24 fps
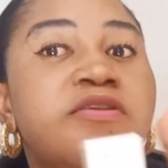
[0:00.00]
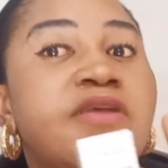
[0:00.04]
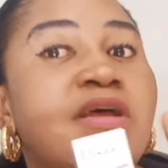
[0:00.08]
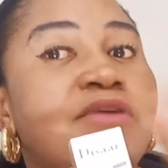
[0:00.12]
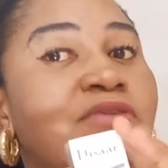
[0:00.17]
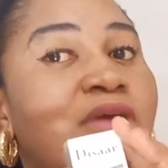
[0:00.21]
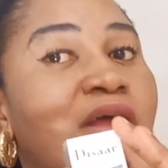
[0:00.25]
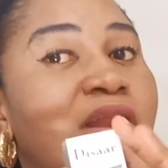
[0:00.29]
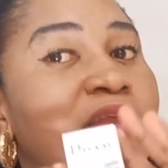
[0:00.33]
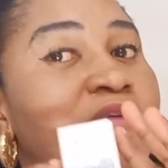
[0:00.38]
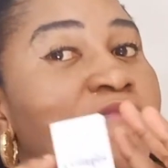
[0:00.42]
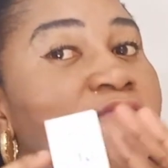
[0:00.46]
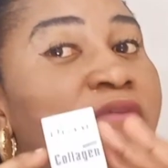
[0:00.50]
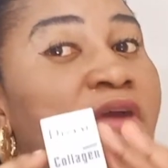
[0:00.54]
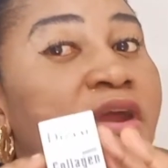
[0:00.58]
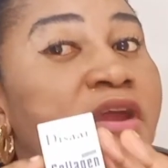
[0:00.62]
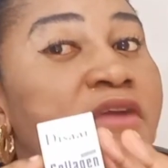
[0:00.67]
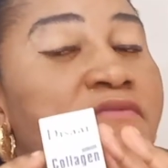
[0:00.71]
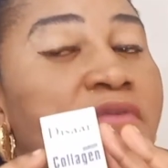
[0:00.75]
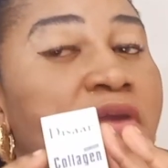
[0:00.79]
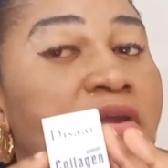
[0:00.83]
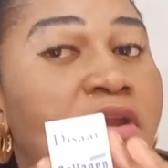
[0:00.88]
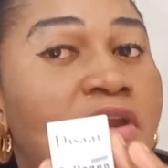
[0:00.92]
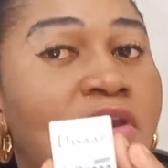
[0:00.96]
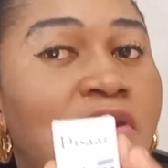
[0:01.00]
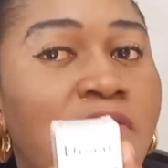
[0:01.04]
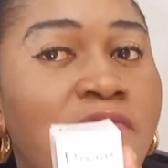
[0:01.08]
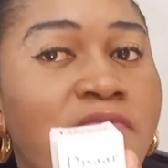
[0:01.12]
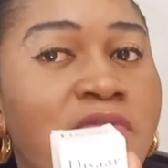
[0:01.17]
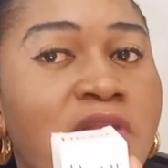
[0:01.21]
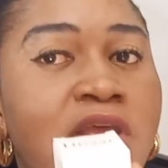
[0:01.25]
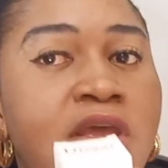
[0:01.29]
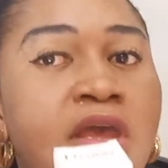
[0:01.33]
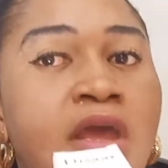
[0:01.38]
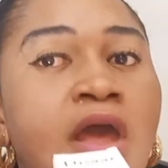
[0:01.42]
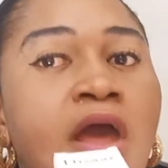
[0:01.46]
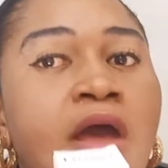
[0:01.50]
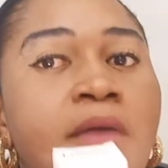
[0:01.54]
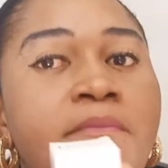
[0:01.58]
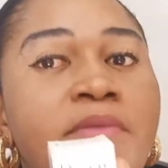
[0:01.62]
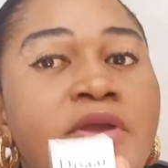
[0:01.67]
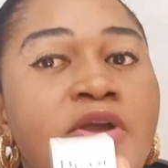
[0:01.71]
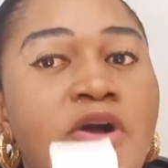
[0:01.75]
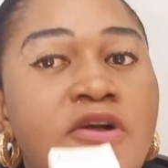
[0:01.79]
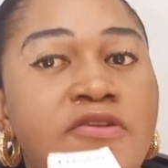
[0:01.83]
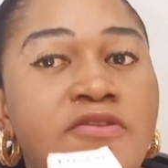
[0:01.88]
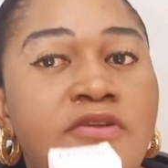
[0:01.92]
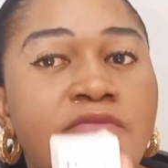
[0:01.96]
It's actually very, very lovely
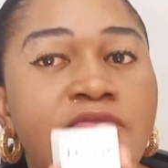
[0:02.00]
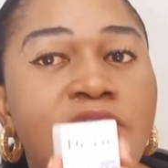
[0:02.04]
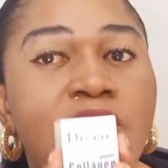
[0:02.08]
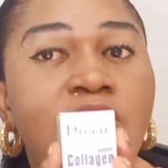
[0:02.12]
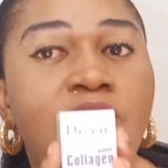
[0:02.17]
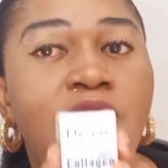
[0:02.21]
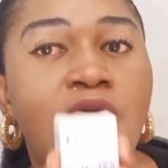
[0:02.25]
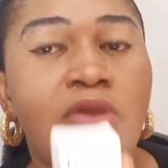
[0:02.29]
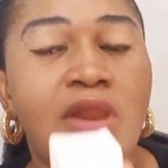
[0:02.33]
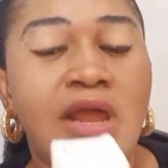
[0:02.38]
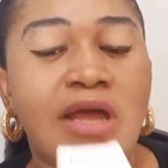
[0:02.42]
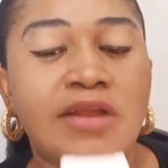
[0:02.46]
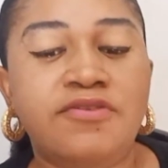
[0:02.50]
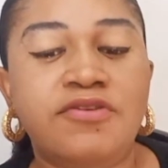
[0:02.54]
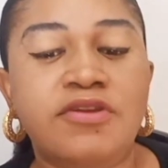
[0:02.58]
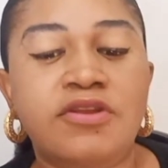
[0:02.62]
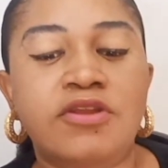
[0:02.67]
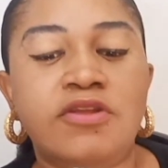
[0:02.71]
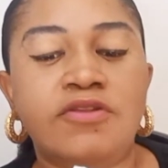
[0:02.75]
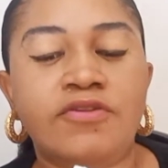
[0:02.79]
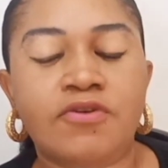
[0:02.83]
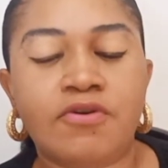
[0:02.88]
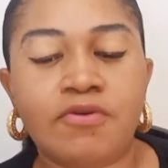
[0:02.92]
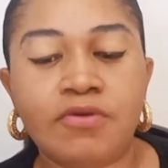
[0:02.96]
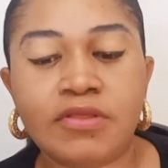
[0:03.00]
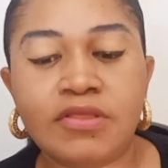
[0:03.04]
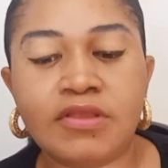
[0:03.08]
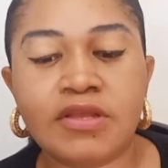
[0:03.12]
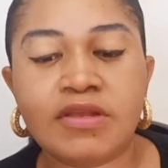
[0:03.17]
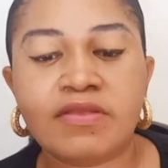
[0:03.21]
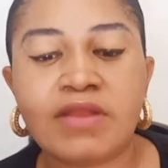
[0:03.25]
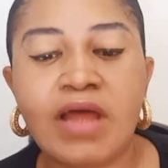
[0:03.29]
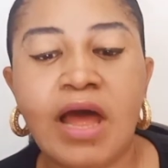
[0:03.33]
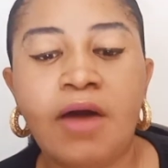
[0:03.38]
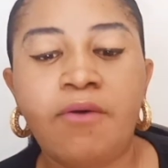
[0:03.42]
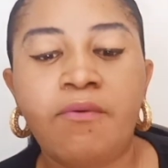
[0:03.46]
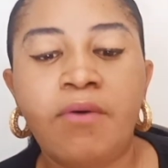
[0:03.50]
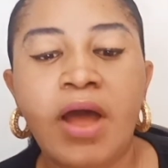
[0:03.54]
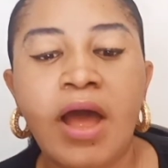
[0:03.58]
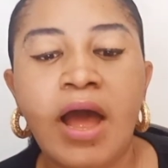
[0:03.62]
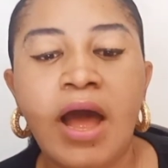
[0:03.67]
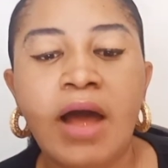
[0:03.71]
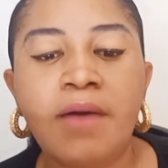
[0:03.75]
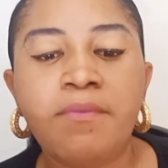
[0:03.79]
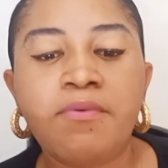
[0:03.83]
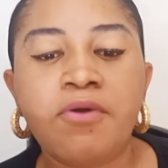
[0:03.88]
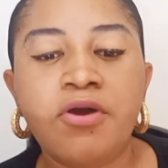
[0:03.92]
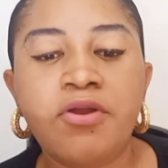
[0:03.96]
because of the collagen it contains.
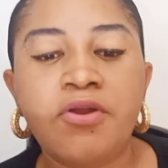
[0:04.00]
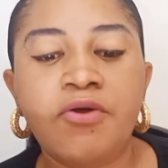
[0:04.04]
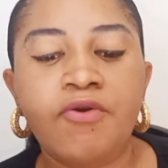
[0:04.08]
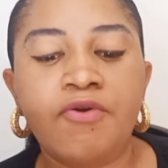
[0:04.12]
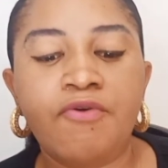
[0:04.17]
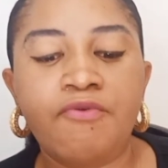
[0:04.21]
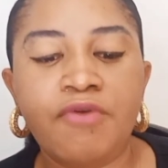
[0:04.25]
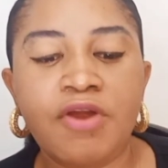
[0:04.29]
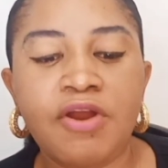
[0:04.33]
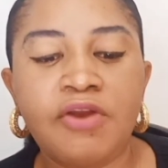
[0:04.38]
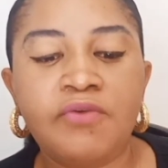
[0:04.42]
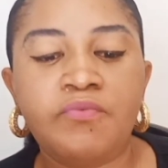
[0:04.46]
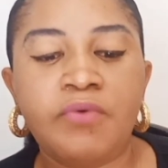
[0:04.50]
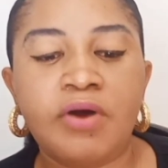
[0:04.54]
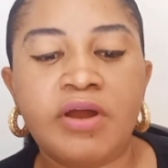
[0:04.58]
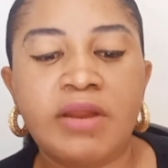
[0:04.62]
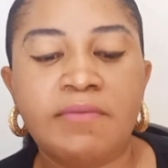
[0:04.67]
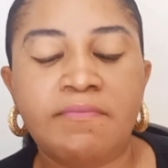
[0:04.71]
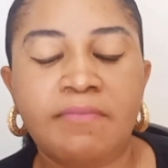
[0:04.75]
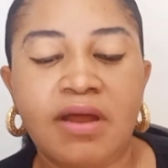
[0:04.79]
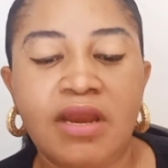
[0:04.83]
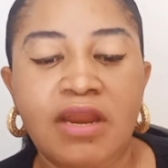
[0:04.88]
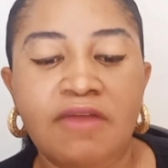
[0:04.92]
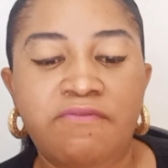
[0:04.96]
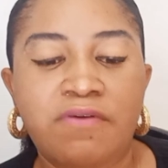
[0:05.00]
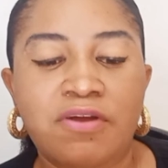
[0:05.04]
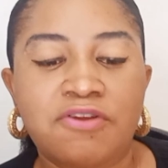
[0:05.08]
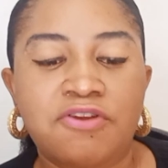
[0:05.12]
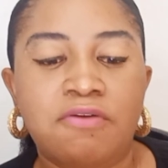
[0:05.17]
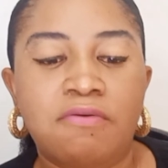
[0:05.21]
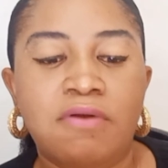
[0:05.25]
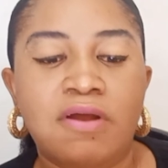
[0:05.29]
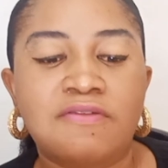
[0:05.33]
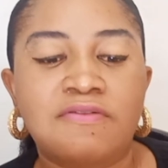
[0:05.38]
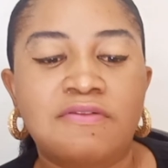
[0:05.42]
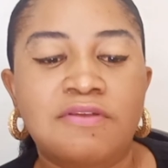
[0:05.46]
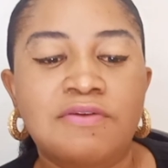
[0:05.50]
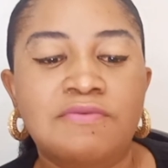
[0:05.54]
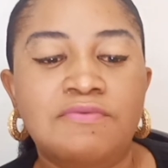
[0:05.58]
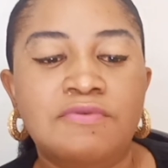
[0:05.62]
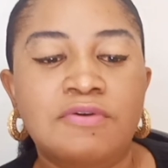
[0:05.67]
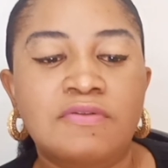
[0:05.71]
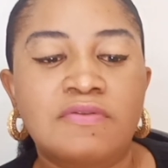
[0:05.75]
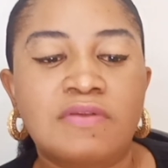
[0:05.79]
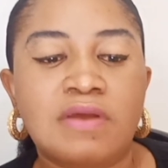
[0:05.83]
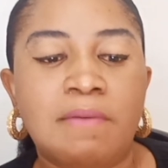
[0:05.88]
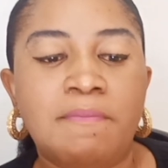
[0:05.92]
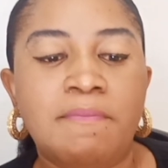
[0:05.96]
Now, I'm going to read what the manufacturer
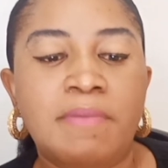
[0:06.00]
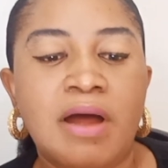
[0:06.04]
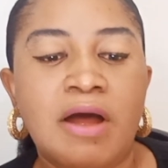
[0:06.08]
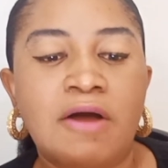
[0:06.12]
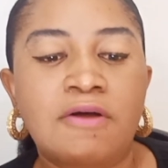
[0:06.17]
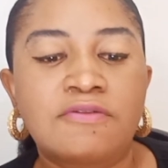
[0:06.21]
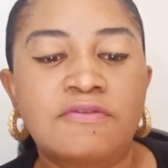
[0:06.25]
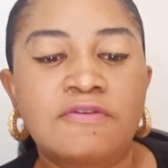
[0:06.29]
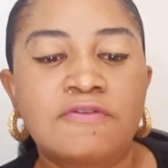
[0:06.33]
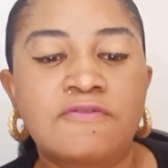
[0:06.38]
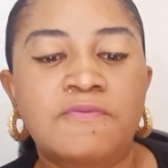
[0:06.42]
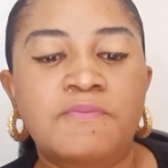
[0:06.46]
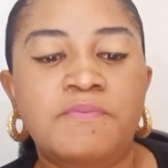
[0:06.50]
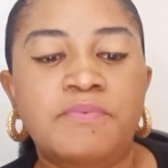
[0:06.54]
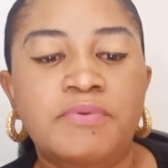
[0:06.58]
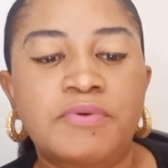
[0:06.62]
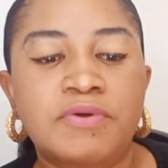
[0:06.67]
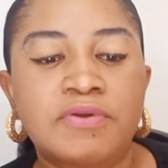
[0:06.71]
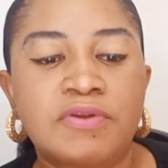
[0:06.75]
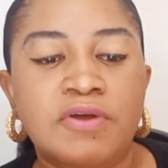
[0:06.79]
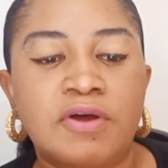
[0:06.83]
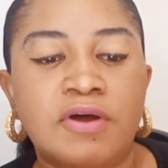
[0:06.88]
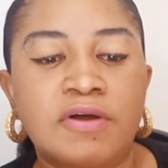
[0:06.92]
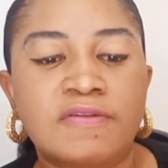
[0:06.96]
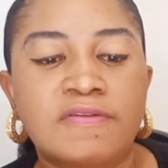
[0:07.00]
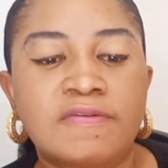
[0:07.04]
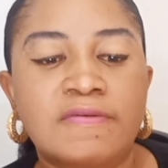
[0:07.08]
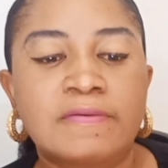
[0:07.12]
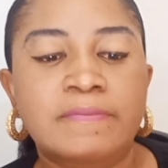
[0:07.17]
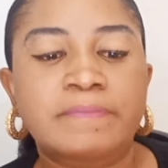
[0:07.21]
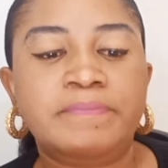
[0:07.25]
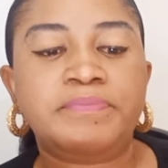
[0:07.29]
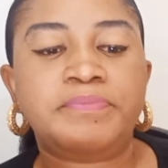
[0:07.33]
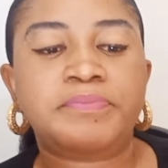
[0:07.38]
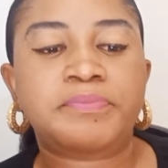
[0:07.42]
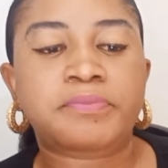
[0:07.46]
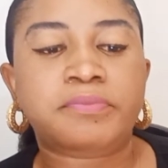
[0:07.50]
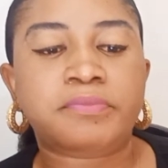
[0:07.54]
still wrote about this product.